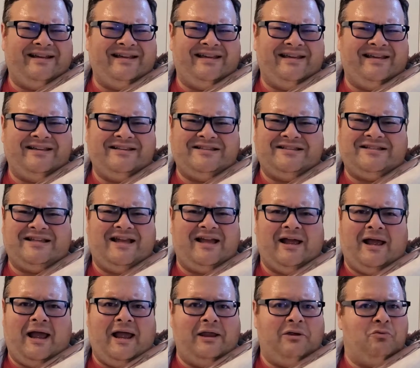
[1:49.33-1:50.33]
I guess I,
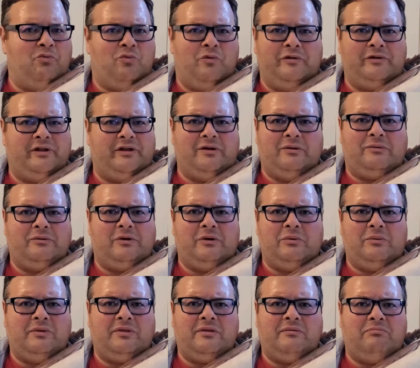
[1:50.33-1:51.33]

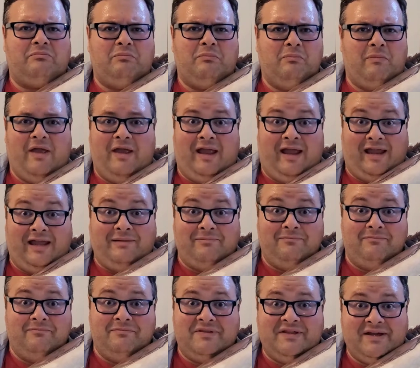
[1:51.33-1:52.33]
I
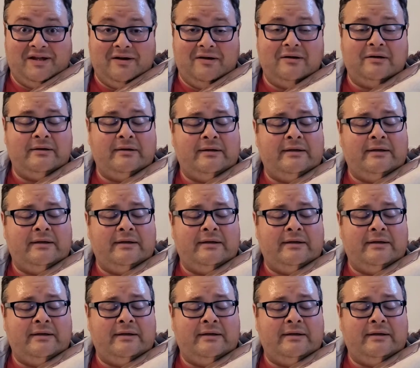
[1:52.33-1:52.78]
aim there